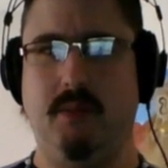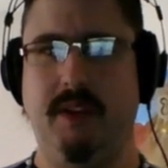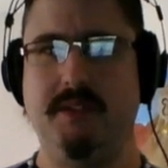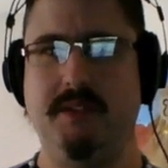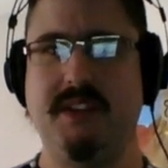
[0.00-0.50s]

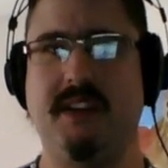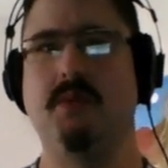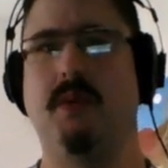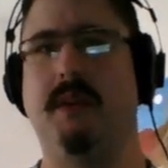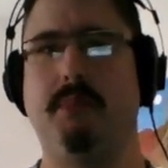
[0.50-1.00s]
We use that
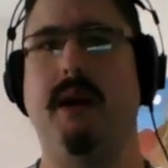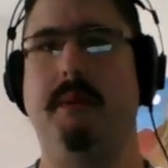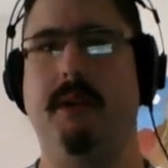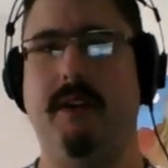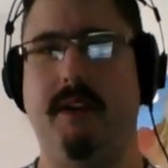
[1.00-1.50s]
as one of the
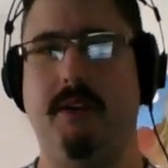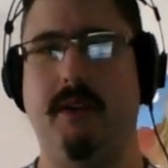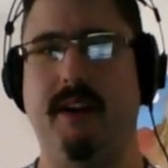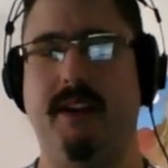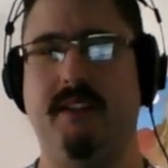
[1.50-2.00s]
primary
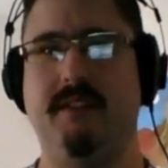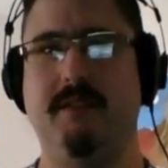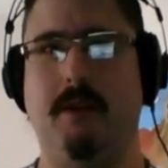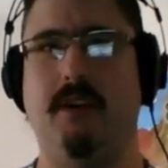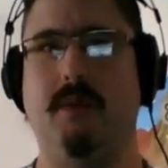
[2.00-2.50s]
ingredients,
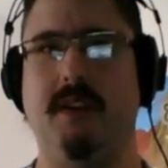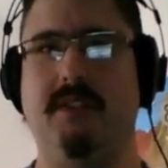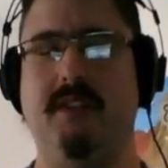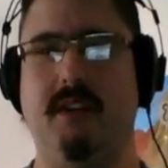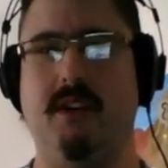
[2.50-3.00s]
along
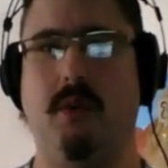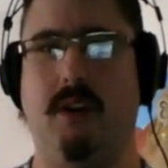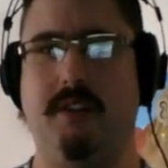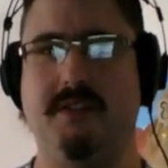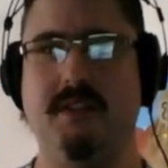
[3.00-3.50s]
with
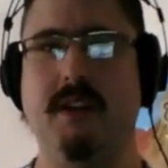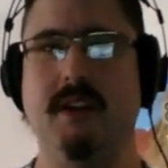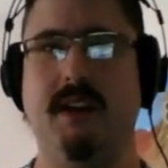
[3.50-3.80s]
quartz,